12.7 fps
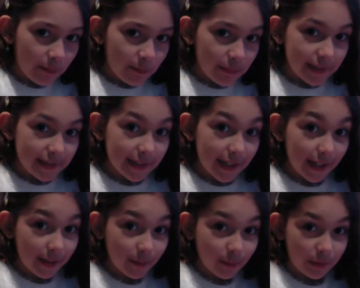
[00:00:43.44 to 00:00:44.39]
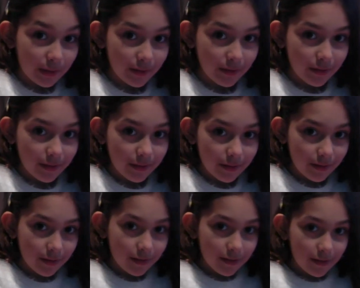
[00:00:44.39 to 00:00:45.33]
beside me.
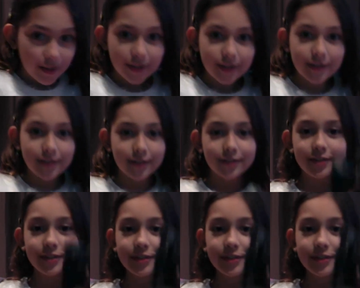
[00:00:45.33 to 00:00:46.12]
Dun dun